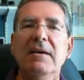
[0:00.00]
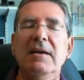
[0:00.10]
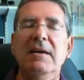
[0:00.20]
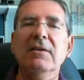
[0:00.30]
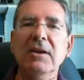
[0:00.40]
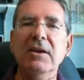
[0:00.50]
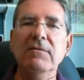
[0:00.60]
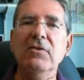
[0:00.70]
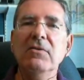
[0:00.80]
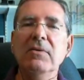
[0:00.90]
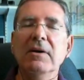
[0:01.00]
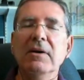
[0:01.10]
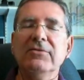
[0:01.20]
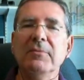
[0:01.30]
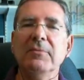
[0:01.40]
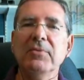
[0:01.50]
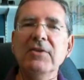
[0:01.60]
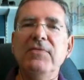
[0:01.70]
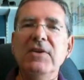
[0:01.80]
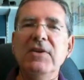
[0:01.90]
He'll give you some
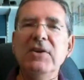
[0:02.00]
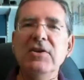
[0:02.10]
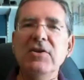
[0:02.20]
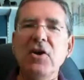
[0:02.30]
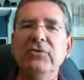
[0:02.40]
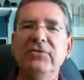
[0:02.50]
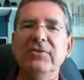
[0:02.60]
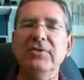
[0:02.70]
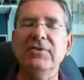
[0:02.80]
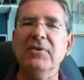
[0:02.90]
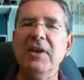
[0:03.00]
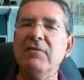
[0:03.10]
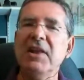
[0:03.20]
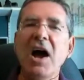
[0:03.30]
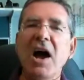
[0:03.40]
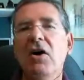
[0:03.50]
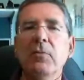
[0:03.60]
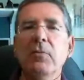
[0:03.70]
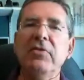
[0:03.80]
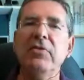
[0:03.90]
briefing notes so you can have a
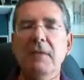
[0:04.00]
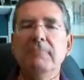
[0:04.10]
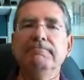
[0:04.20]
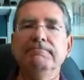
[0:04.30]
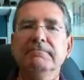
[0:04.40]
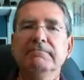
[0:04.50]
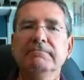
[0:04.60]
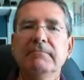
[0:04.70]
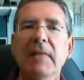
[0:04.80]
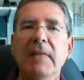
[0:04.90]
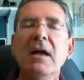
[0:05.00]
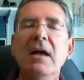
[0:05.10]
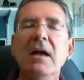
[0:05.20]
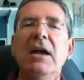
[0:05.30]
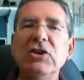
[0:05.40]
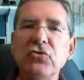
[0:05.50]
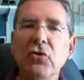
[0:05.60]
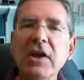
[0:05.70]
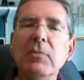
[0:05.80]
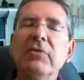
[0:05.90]
dialogue with him. And
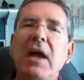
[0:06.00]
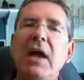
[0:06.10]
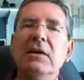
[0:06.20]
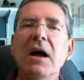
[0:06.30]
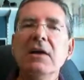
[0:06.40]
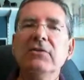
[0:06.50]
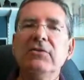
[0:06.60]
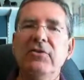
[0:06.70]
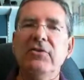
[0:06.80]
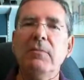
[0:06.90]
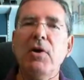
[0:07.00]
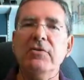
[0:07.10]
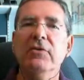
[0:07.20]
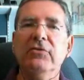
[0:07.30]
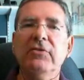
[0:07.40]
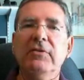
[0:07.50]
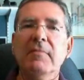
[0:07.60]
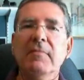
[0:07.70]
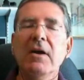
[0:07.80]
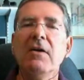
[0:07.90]
join with CATA Alliance and our
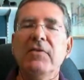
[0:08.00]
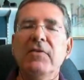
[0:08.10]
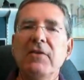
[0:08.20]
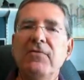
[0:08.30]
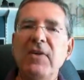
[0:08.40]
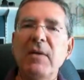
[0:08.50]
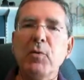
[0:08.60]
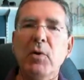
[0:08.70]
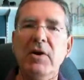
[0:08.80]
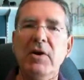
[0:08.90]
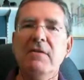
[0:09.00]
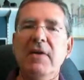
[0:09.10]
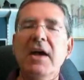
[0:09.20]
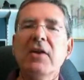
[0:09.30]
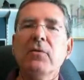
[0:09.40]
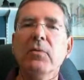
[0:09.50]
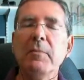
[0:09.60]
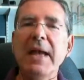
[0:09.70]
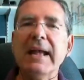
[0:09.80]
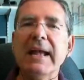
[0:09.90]
partners for that February event where
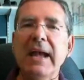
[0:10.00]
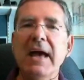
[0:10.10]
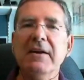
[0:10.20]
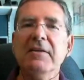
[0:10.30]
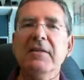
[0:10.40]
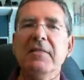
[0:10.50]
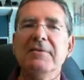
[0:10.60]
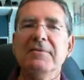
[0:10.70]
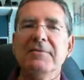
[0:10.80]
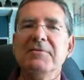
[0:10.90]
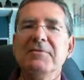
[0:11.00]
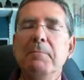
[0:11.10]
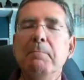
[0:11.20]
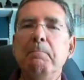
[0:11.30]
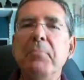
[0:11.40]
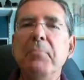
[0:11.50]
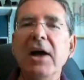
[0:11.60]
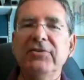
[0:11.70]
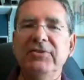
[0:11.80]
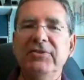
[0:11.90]
we make Canada the
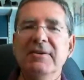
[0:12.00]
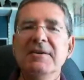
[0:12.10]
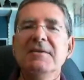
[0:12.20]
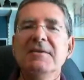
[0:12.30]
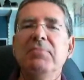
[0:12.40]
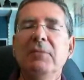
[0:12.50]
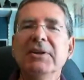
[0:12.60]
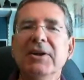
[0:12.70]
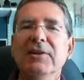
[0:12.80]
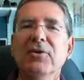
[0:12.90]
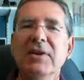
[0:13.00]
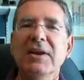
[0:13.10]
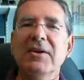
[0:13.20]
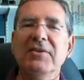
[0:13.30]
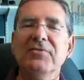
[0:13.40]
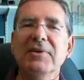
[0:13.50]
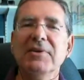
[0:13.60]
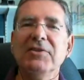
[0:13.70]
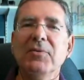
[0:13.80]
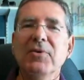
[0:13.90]
best public alerting country in
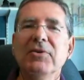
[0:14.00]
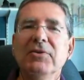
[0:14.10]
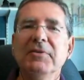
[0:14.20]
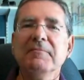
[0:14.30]
the world.